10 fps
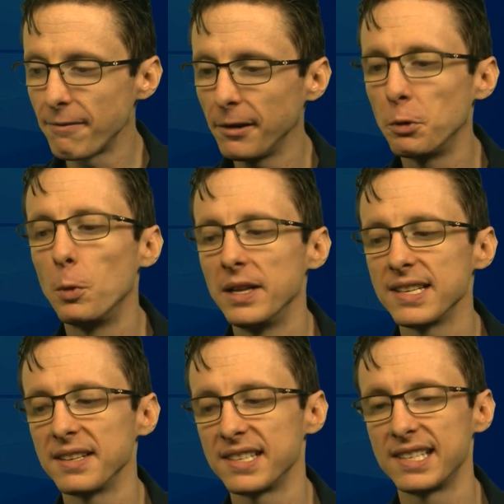definitely
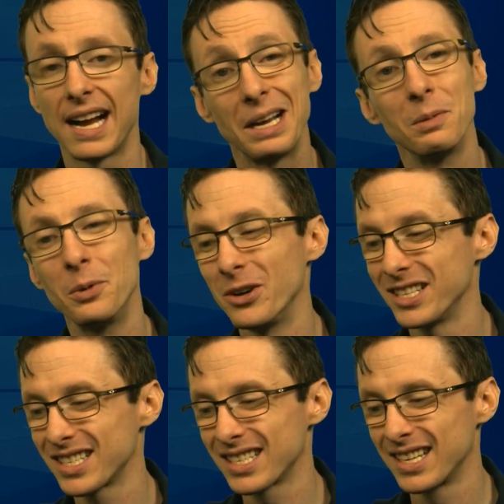wins on style
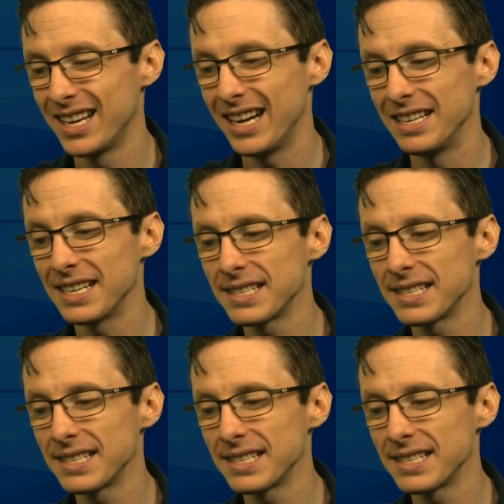points. It